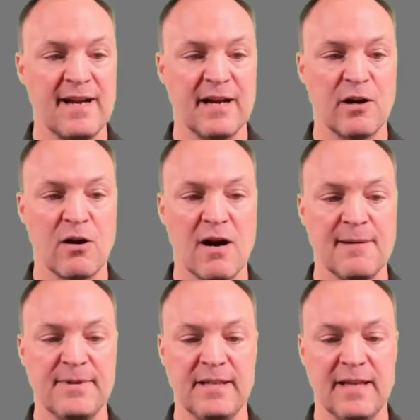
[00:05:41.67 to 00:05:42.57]
ahead and
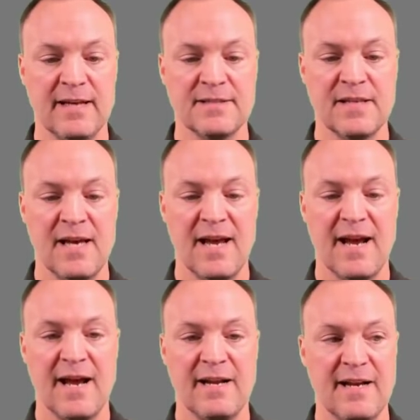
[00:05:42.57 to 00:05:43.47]
copy this,
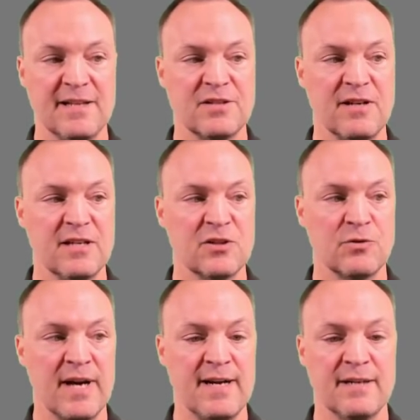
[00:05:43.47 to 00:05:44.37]
and it's going to
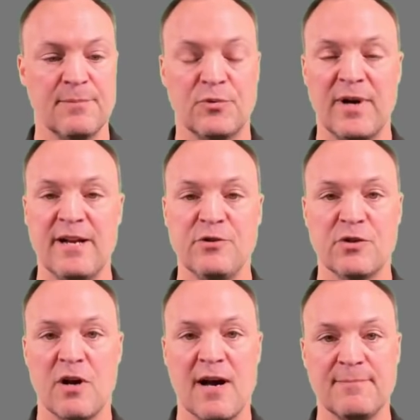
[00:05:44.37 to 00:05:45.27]
create a brand
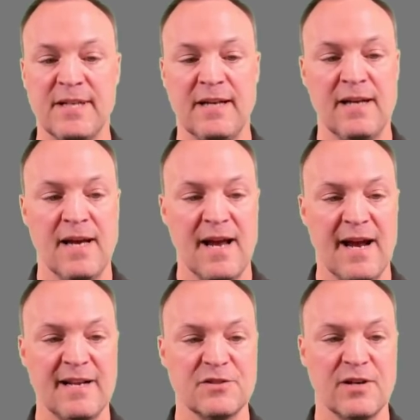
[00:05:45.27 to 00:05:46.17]
new copy,
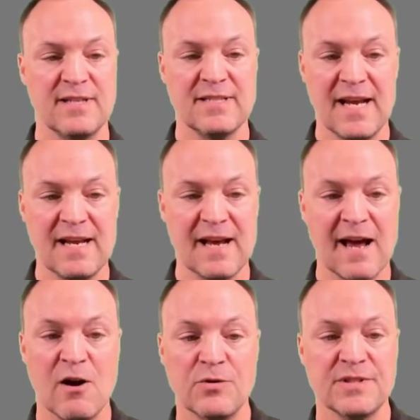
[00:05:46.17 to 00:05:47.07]
and it's going to take
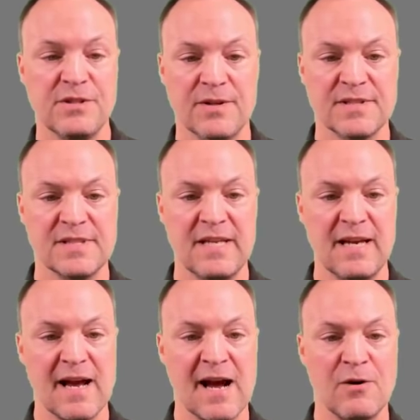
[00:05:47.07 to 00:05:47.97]
out, you can
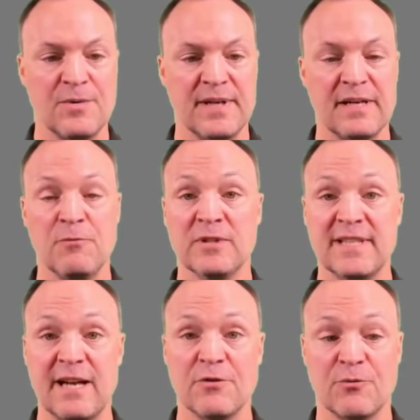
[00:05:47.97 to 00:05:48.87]
see how it
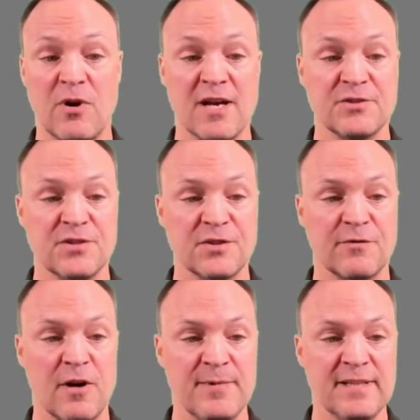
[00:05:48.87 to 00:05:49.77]
will take out the rosters
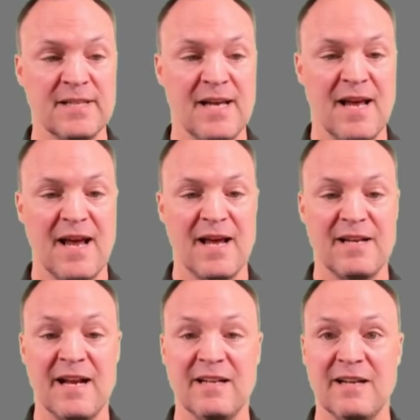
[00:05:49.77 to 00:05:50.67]
from it
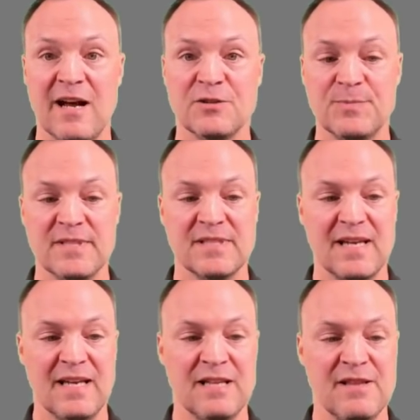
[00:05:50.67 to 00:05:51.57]
and any
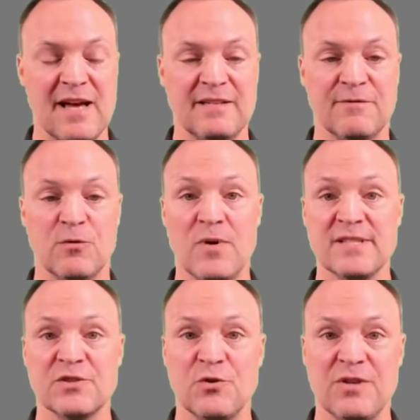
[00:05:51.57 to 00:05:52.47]
announcements in that different
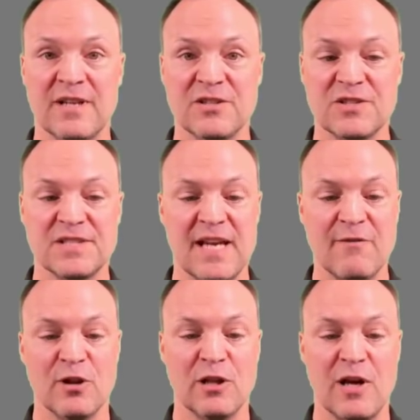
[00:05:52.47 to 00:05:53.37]
one. So you can just
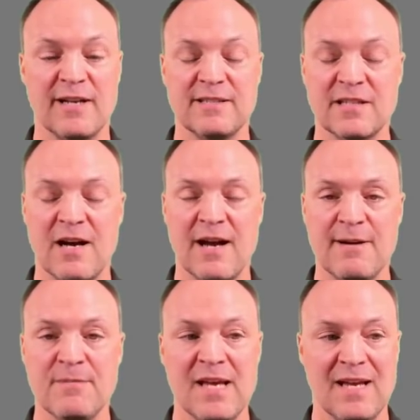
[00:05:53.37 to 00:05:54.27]
save a lot of
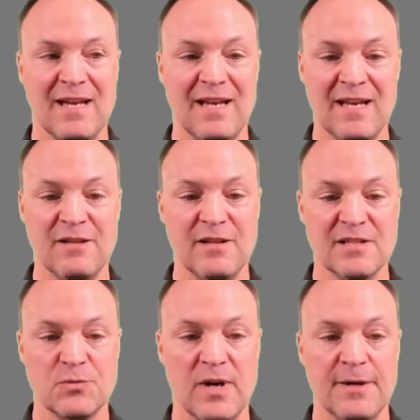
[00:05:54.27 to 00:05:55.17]
time in
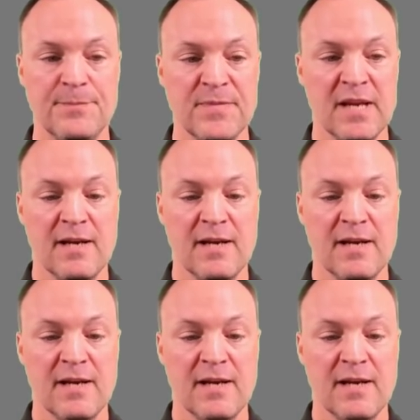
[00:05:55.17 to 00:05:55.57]
this one.